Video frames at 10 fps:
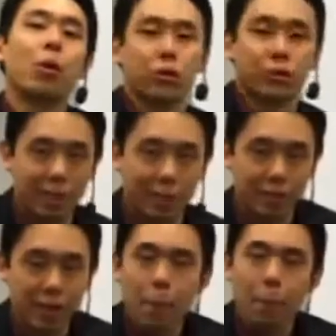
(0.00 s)
on
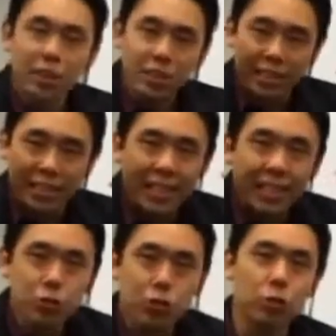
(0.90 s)
yourself, but just an
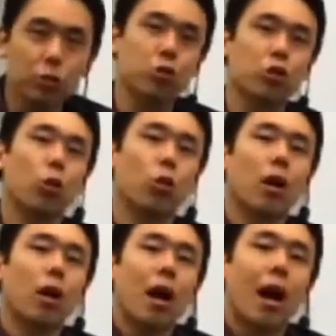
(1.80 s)
illustration to show
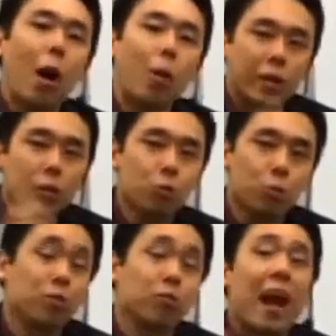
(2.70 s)
how we can use
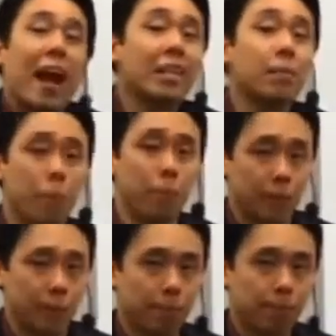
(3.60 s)
mind maps for any
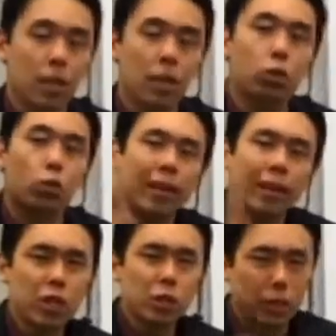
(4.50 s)
purpose. So right
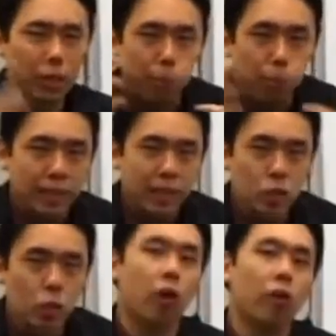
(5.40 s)
now, just to get a
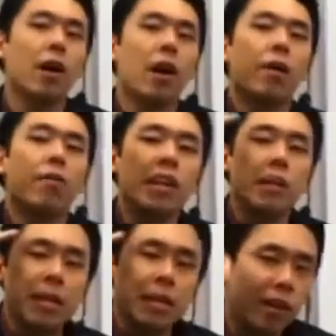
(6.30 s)
practice of
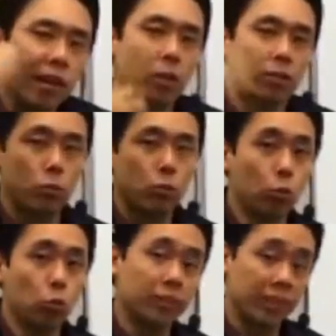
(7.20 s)
being very clear on the
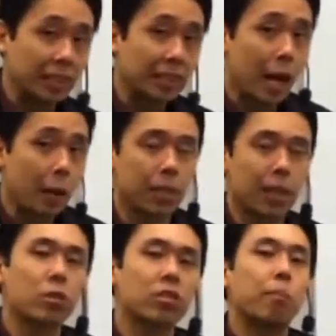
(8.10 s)
rules, the steps,
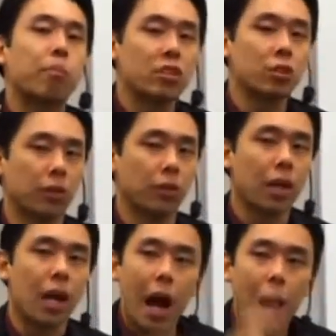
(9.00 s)
as well as the principles,
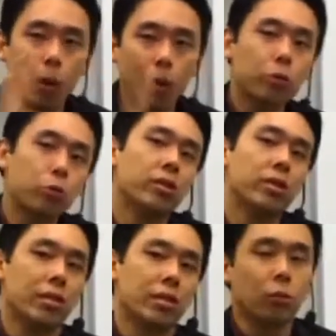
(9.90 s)
what I want to do is
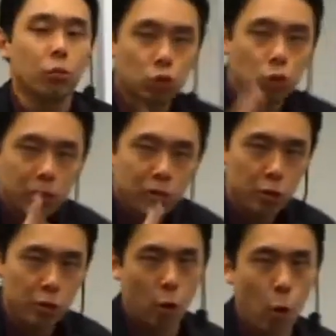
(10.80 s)
this. I want to stop this
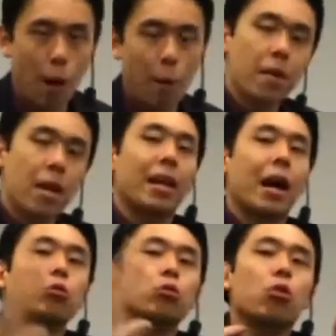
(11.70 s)
video for a while, and I
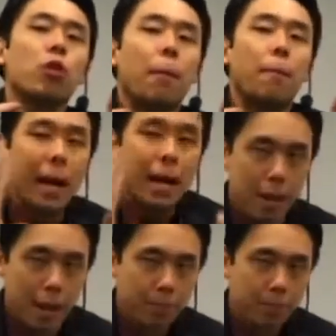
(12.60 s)
want to create a mind
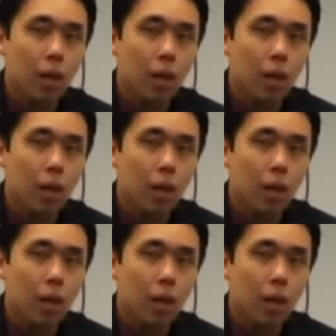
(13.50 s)
map